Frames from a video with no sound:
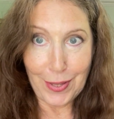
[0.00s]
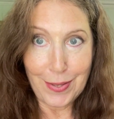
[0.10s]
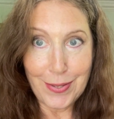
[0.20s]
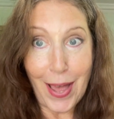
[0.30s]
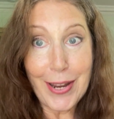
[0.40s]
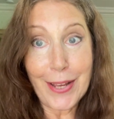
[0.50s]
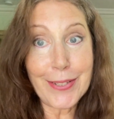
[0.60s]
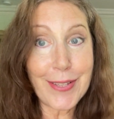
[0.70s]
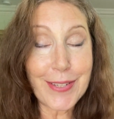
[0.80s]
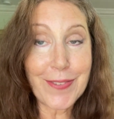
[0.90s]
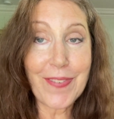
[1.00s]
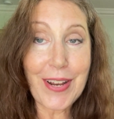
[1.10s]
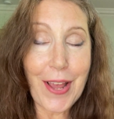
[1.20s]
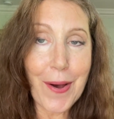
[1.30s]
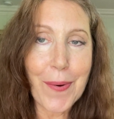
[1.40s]
signing into this
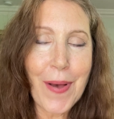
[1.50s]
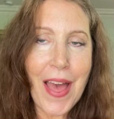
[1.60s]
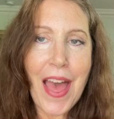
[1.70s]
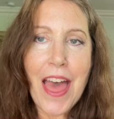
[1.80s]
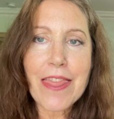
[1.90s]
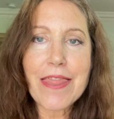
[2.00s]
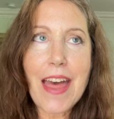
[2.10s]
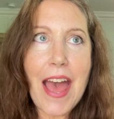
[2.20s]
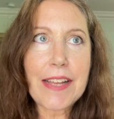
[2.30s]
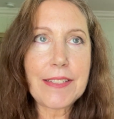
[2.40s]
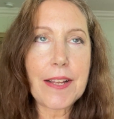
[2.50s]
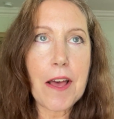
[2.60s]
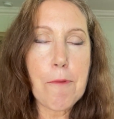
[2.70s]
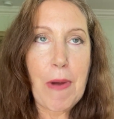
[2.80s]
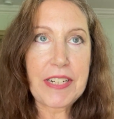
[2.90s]
video that
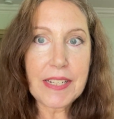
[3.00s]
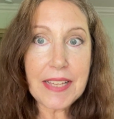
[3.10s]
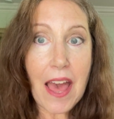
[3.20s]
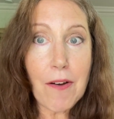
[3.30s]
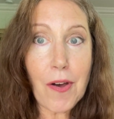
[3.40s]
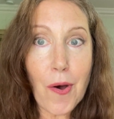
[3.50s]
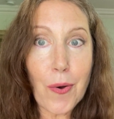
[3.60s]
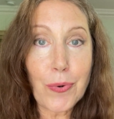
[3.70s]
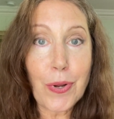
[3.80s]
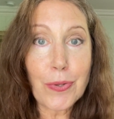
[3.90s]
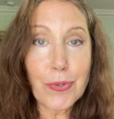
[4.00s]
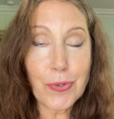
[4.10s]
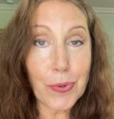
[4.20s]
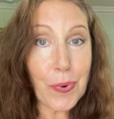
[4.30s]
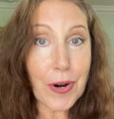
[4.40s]
my discount code
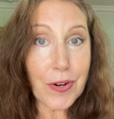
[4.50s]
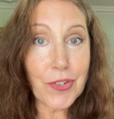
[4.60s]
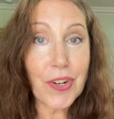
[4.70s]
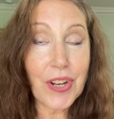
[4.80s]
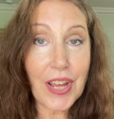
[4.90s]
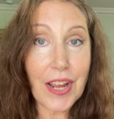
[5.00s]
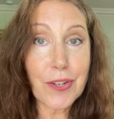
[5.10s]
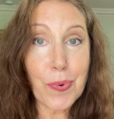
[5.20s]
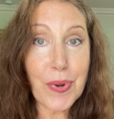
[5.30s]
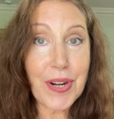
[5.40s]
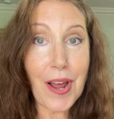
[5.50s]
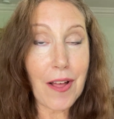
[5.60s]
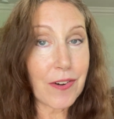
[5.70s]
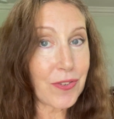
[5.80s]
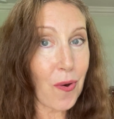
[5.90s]
still works. You're gonna get
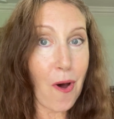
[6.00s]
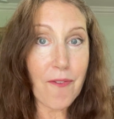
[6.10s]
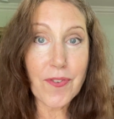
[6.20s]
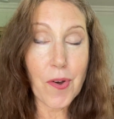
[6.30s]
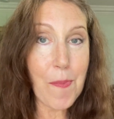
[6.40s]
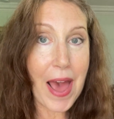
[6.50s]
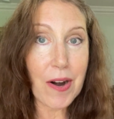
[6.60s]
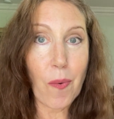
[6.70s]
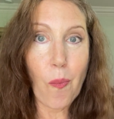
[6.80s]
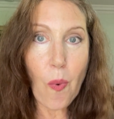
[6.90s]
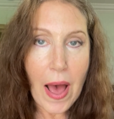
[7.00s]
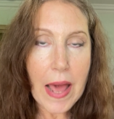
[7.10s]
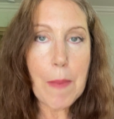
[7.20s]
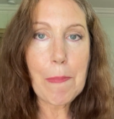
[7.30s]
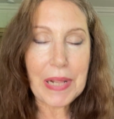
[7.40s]
$20 off no matter
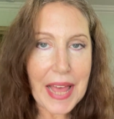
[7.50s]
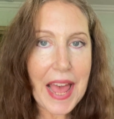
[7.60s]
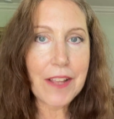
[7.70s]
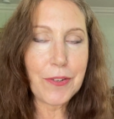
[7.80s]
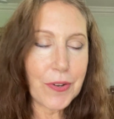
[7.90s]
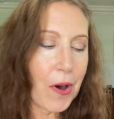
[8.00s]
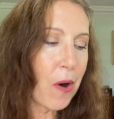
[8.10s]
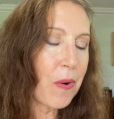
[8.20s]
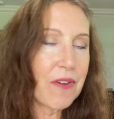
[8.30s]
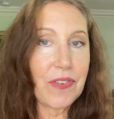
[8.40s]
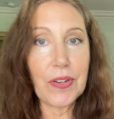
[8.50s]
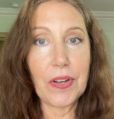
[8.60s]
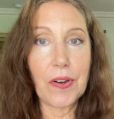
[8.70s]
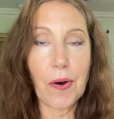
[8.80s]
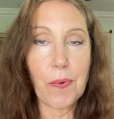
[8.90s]
what plan you go with. You
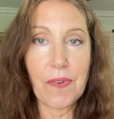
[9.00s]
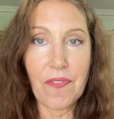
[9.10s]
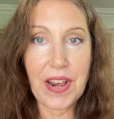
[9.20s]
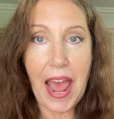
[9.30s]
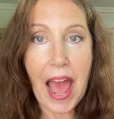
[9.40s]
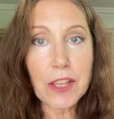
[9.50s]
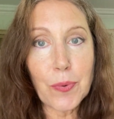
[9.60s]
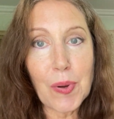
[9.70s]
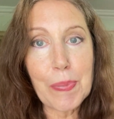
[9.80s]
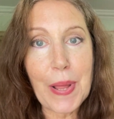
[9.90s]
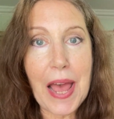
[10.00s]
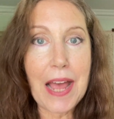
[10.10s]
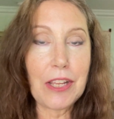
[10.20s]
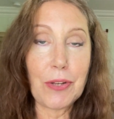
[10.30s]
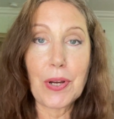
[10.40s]
can go with an annual
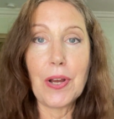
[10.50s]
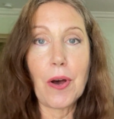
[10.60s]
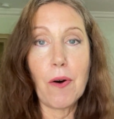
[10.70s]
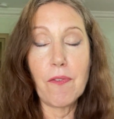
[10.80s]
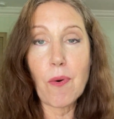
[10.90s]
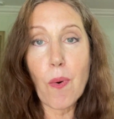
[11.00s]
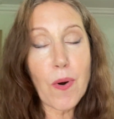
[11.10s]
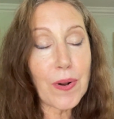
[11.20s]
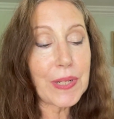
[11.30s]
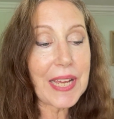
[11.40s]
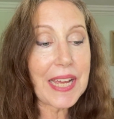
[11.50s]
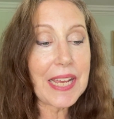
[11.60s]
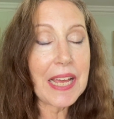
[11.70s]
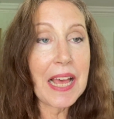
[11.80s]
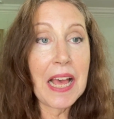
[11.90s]
plan, you can go with quarterly.